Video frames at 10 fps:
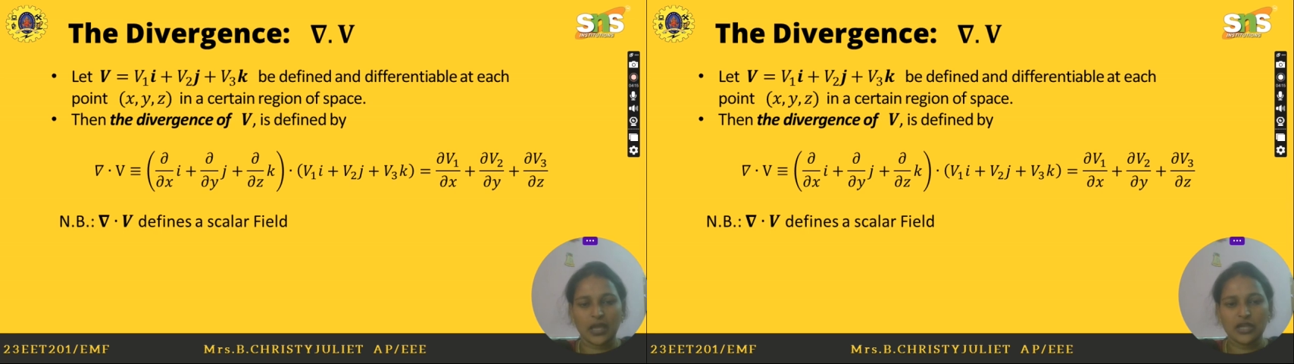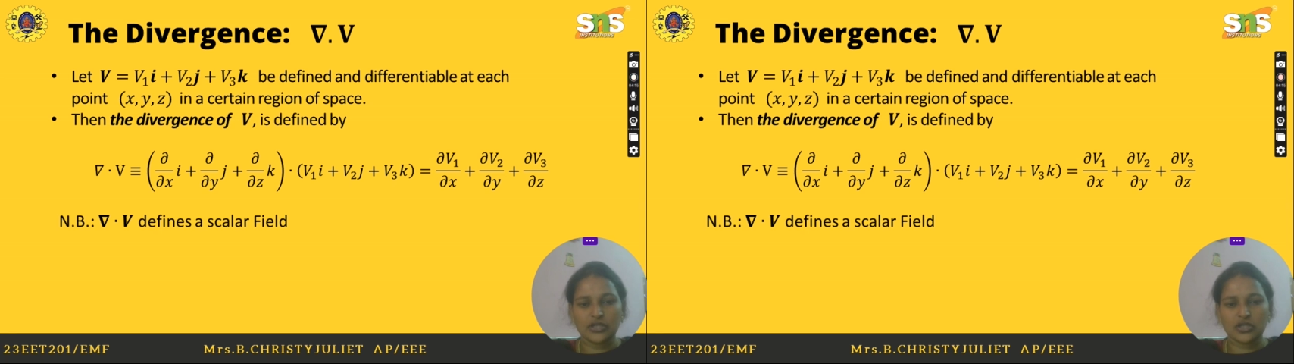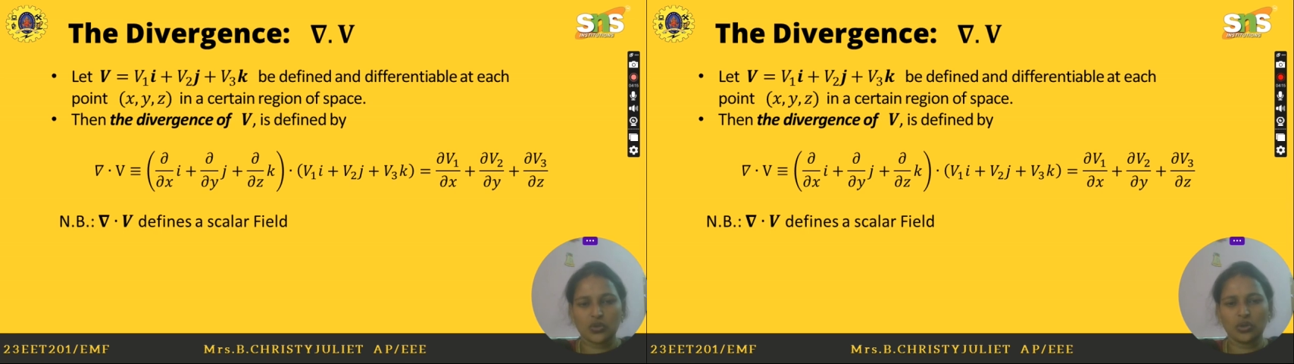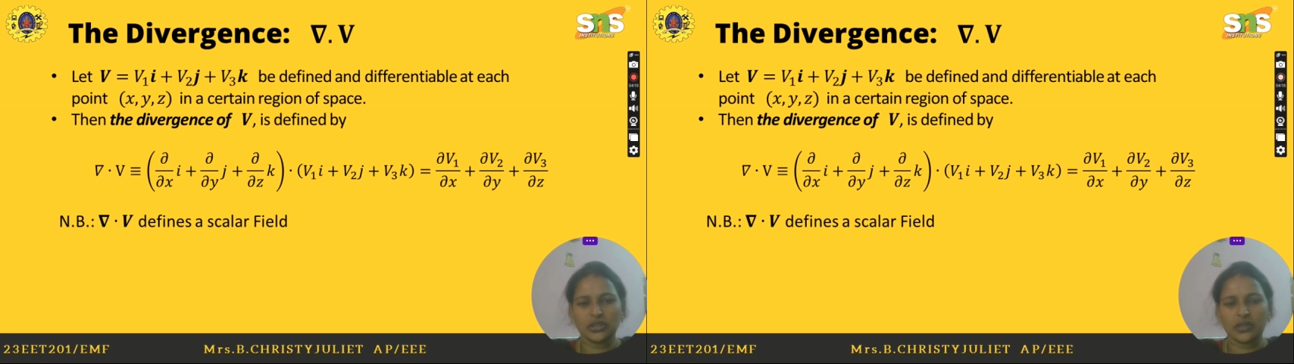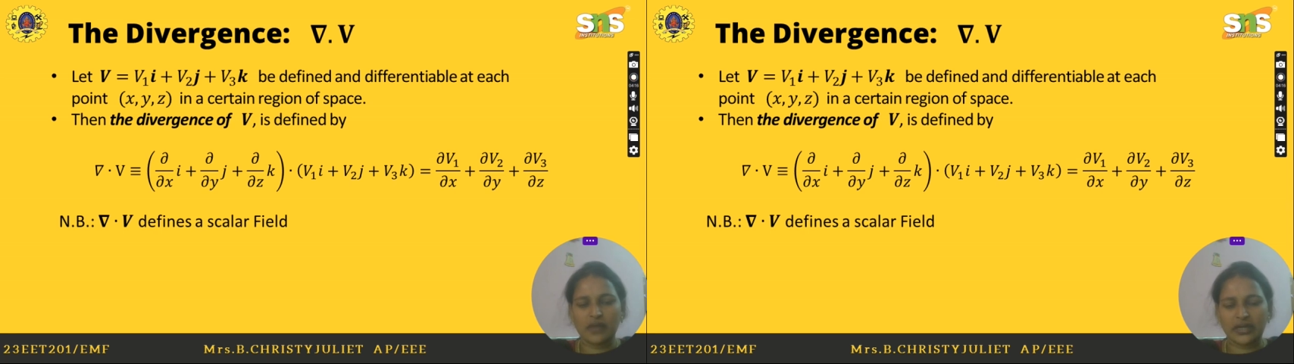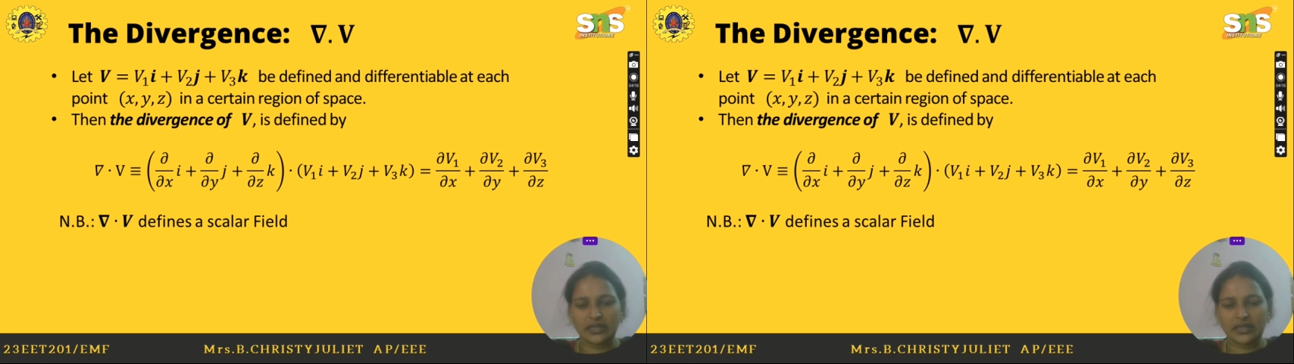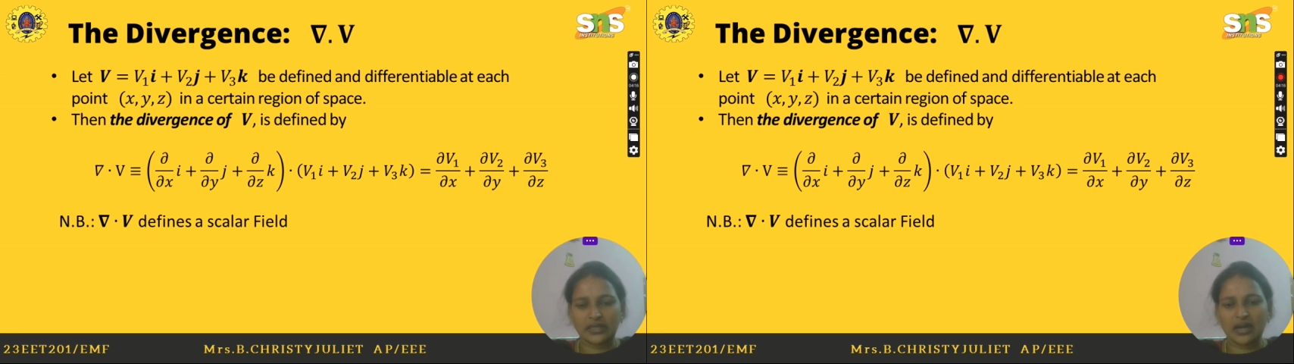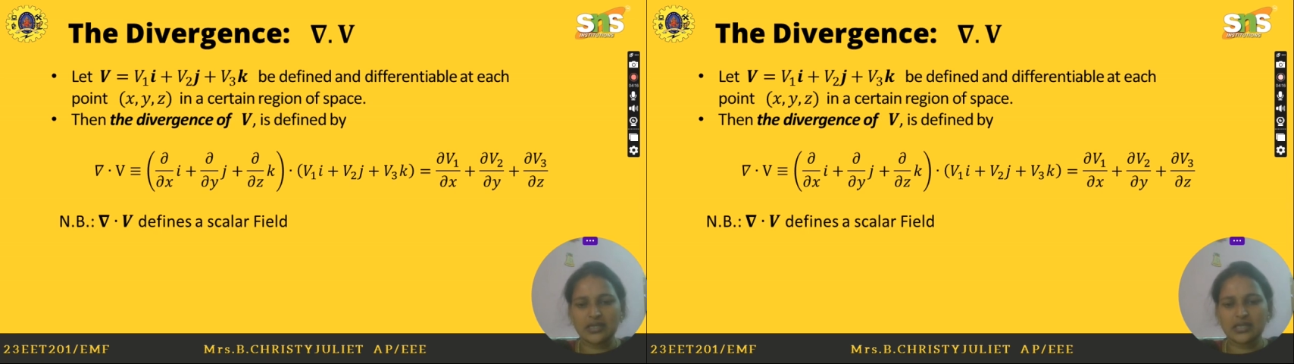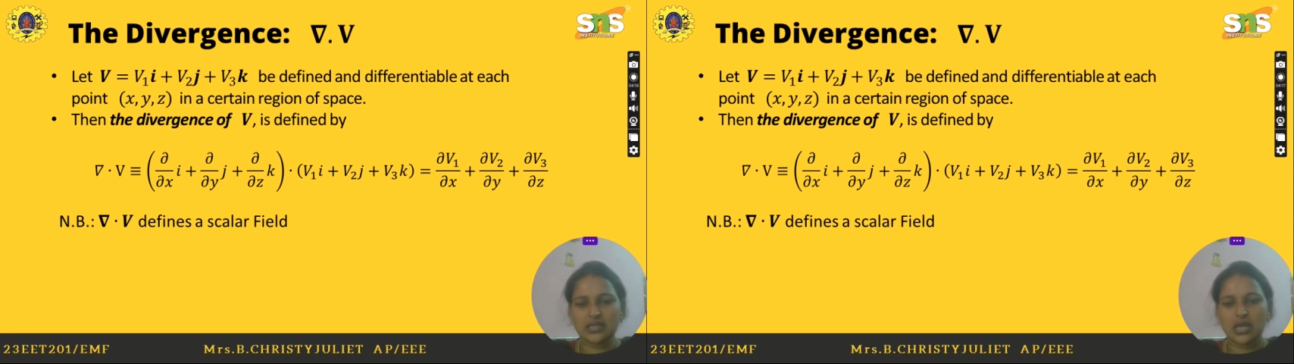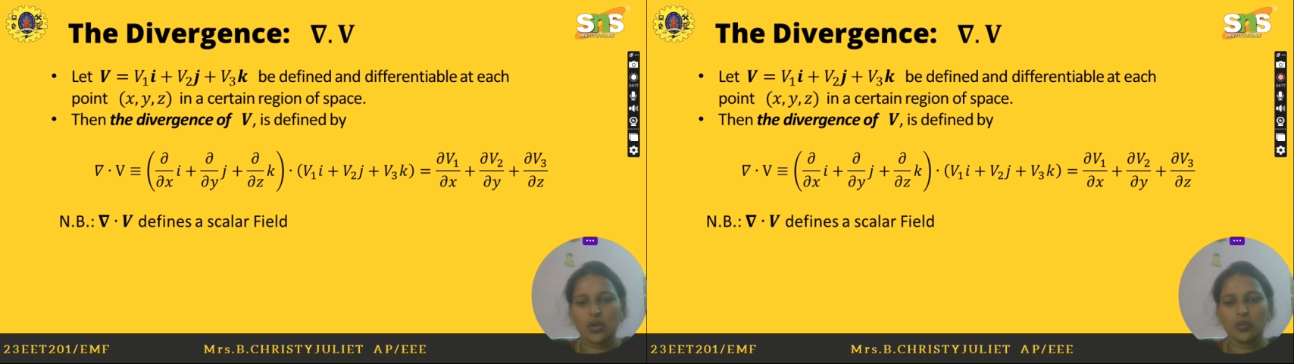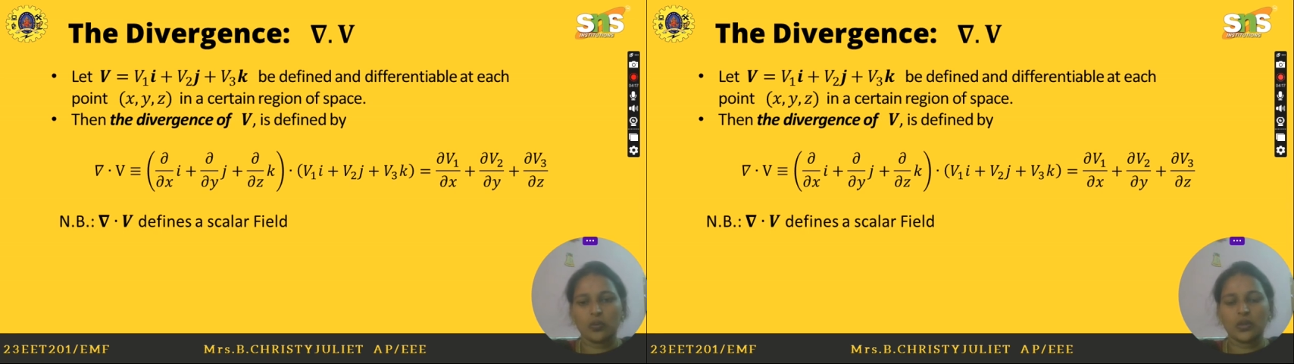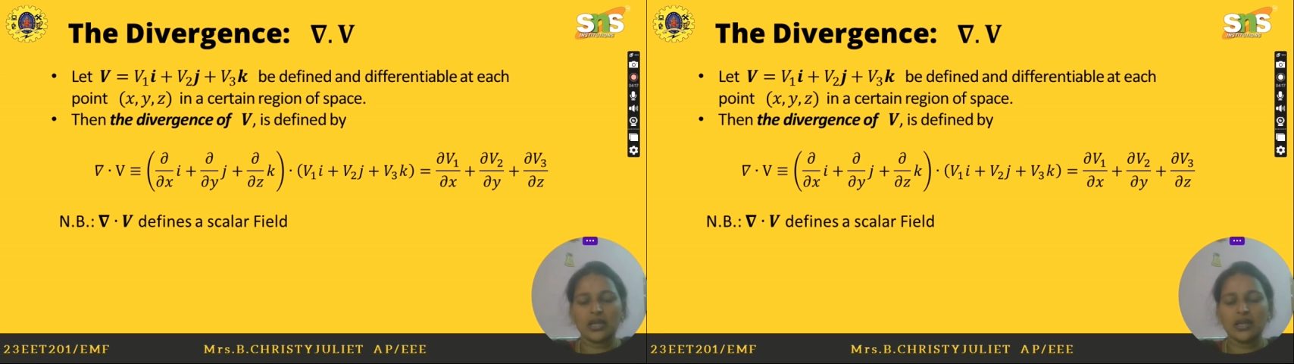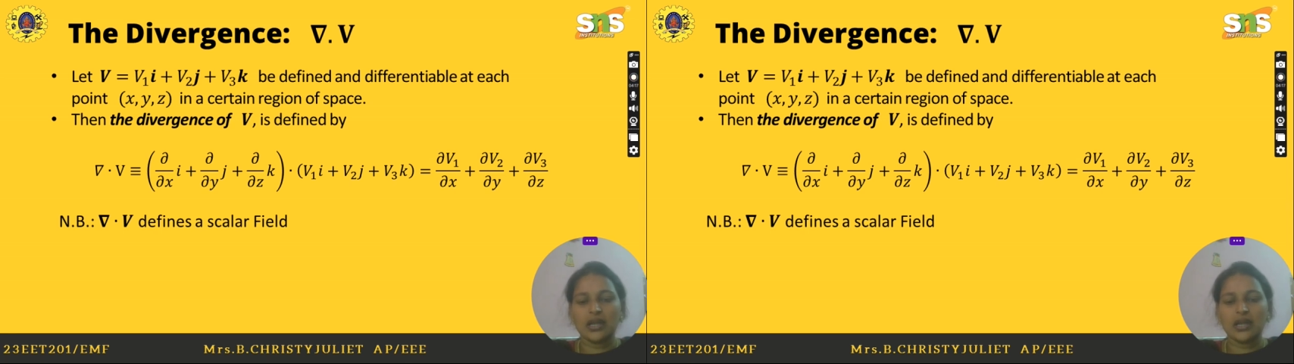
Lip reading: So the vectors will